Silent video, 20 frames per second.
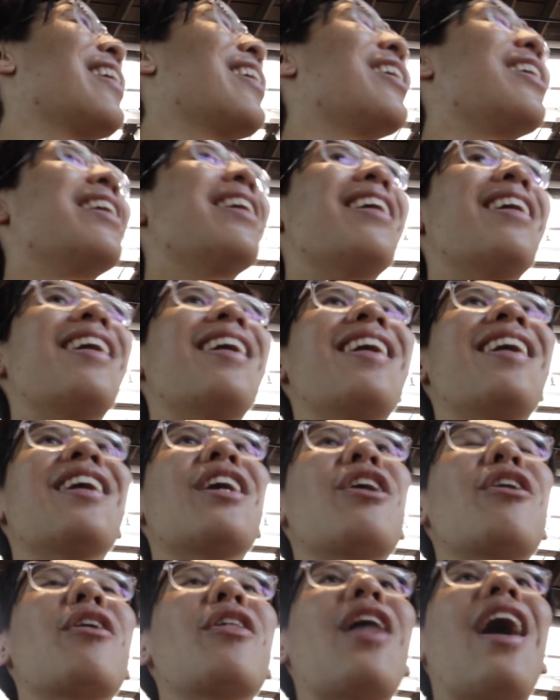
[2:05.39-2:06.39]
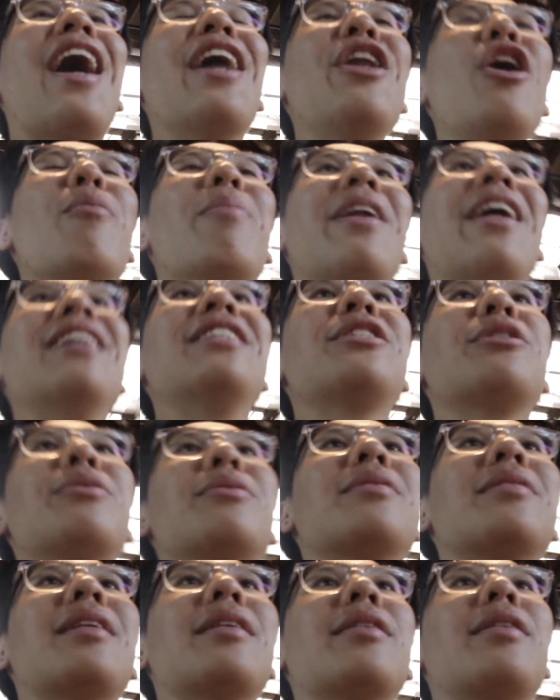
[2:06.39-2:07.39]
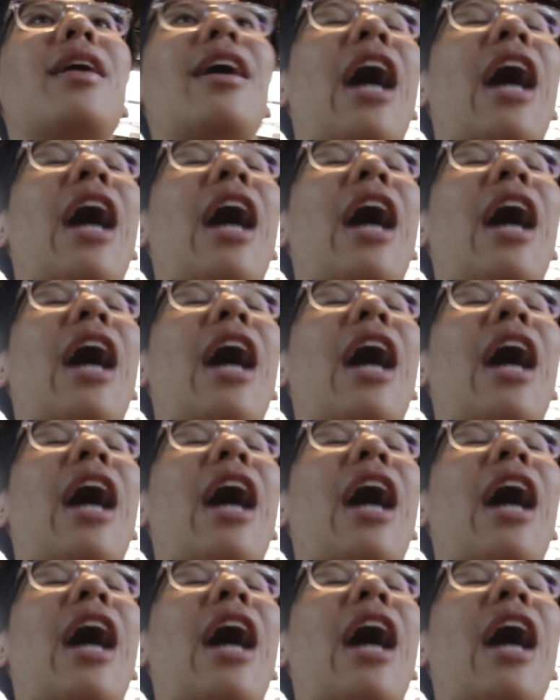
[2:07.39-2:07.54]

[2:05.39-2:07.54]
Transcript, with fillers: I'm thinking about grabbing my t-shirt and just running